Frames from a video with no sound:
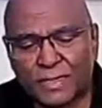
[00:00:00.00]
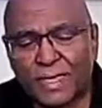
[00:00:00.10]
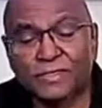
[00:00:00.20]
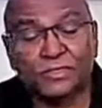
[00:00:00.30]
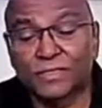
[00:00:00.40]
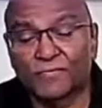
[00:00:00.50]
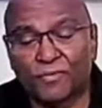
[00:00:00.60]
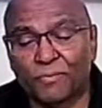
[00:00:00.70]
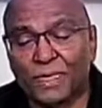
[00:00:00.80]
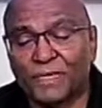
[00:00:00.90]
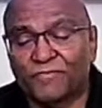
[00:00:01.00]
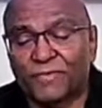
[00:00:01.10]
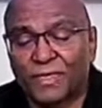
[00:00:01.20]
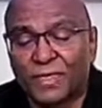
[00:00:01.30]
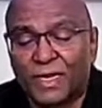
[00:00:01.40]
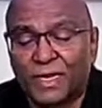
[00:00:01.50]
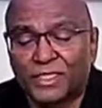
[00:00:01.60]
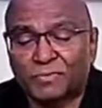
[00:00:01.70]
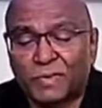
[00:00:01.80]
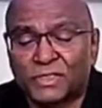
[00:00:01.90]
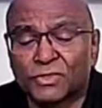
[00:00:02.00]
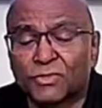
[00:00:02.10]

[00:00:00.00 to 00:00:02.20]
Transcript: Excellent for belly fat, especially